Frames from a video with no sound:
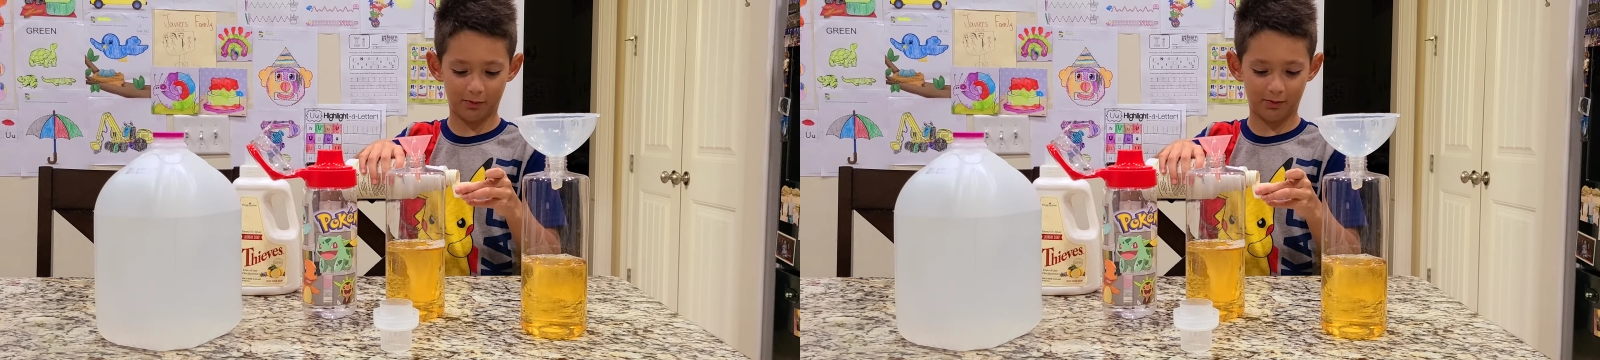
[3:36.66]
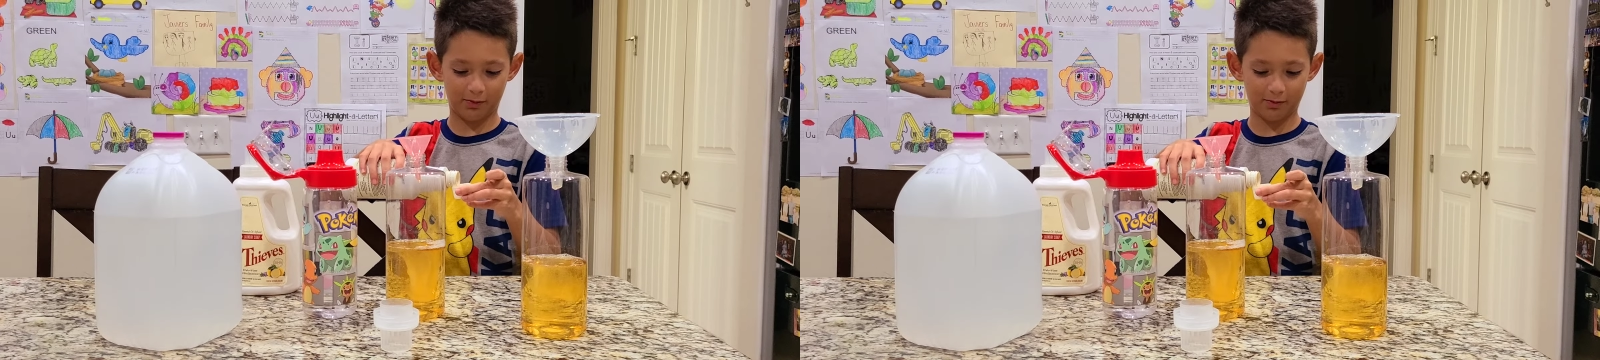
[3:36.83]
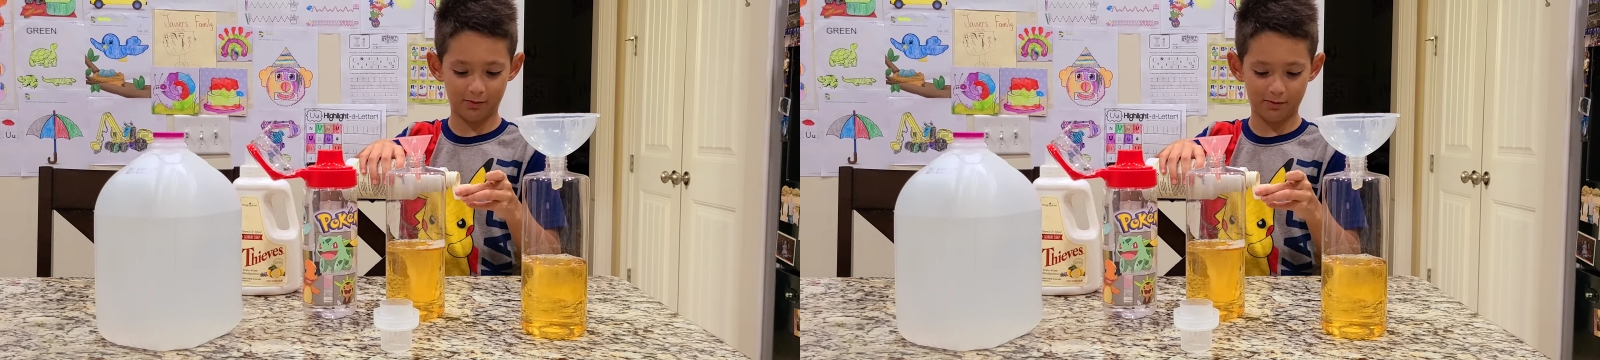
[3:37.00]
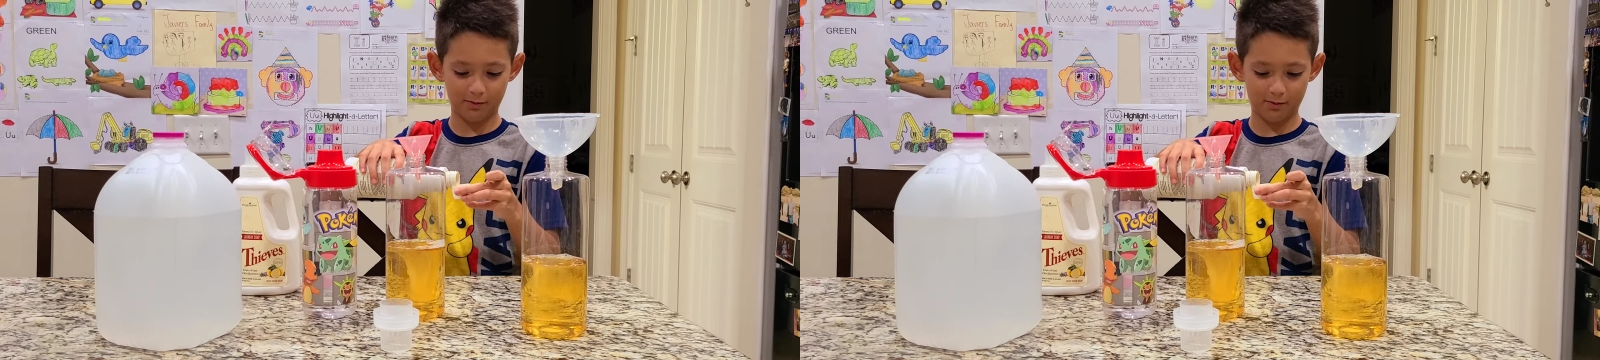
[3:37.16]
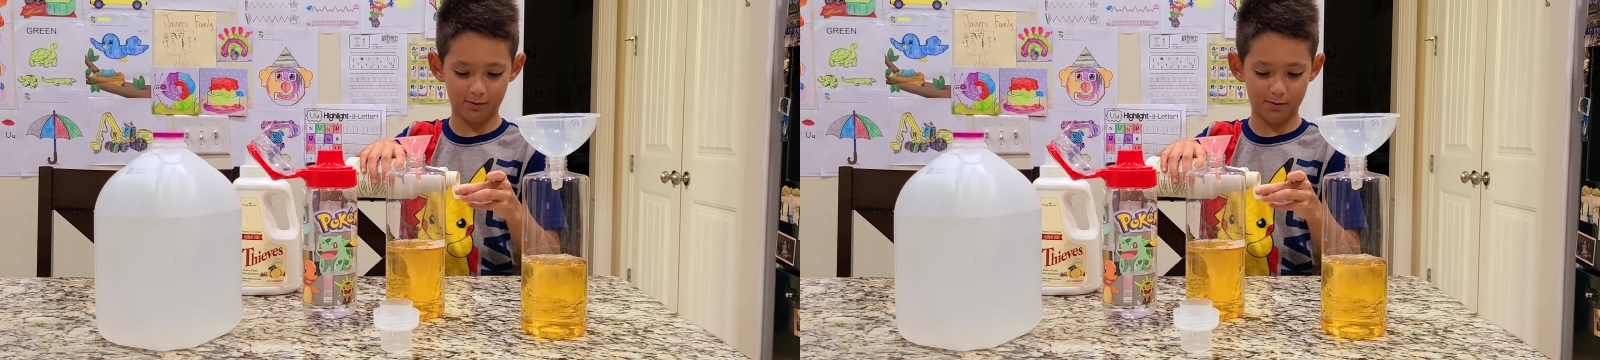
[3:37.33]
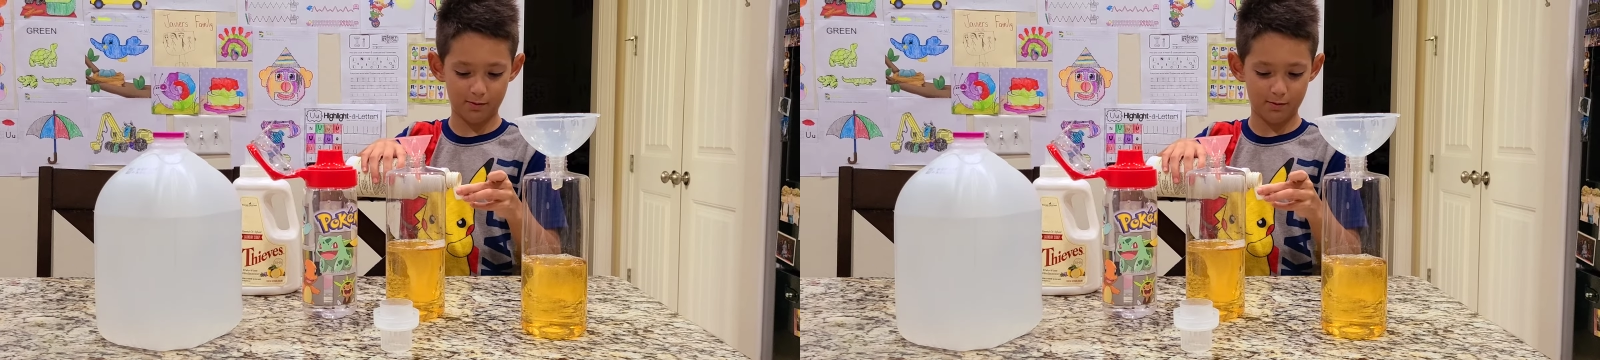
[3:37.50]

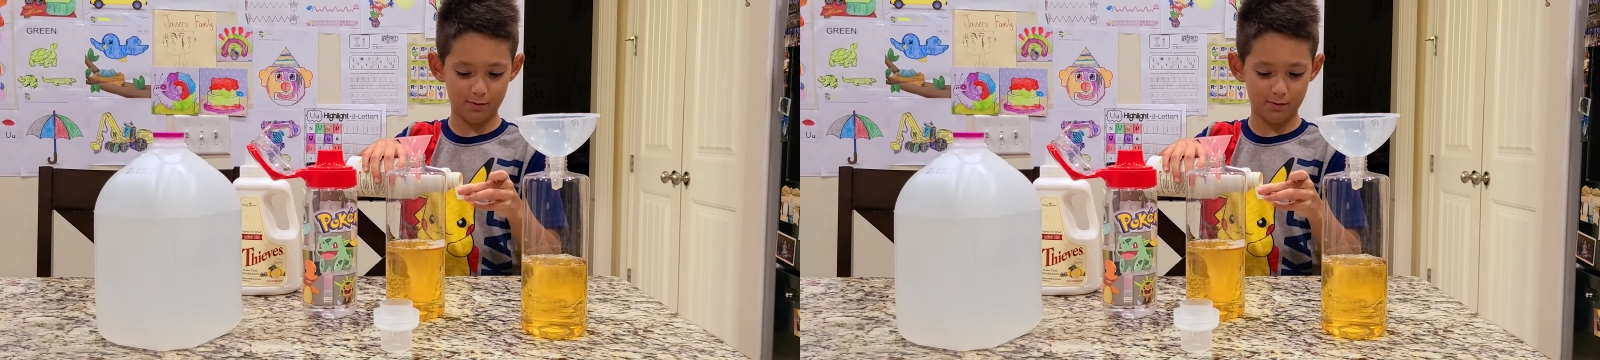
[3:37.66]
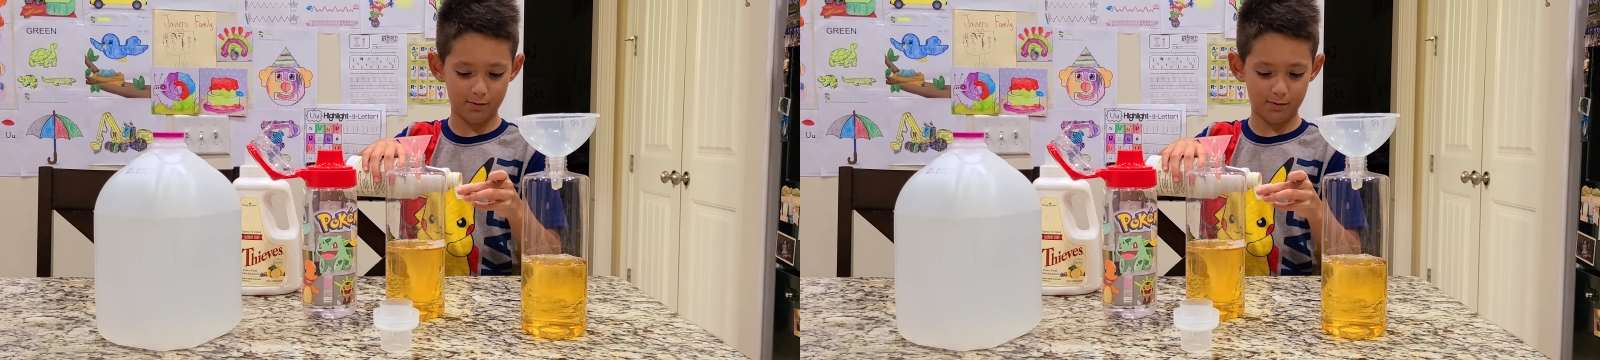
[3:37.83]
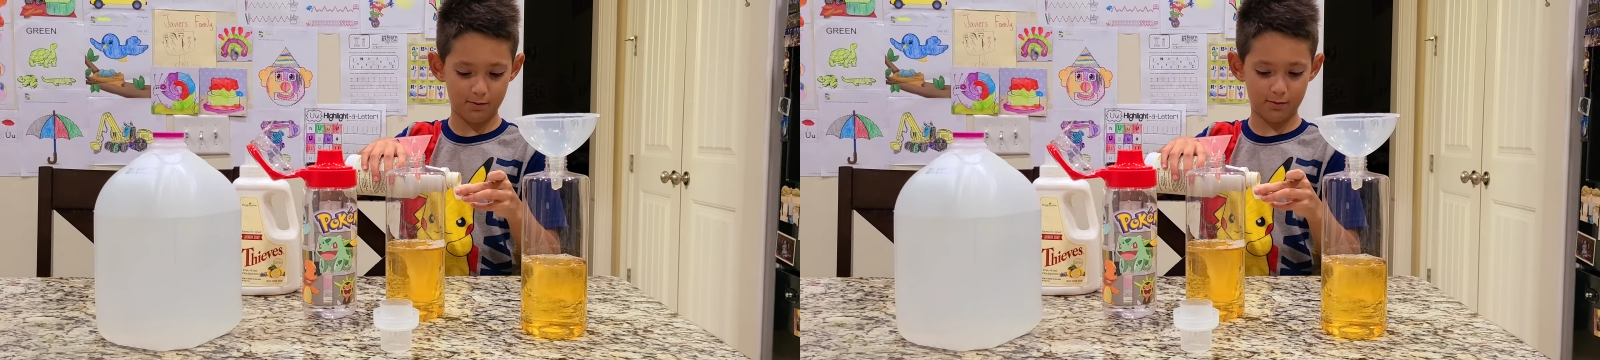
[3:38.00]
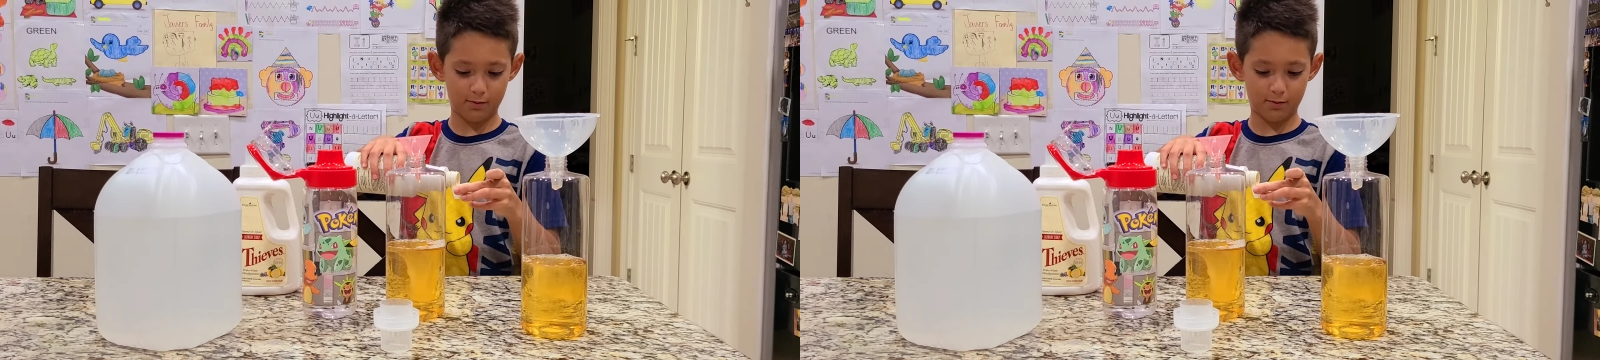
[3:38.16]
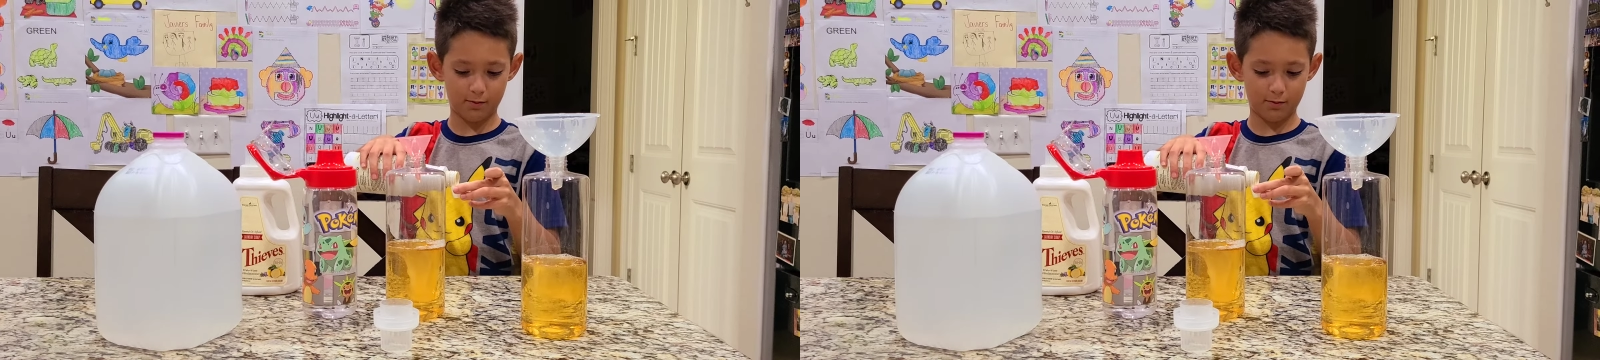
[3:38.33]
(no one is talking)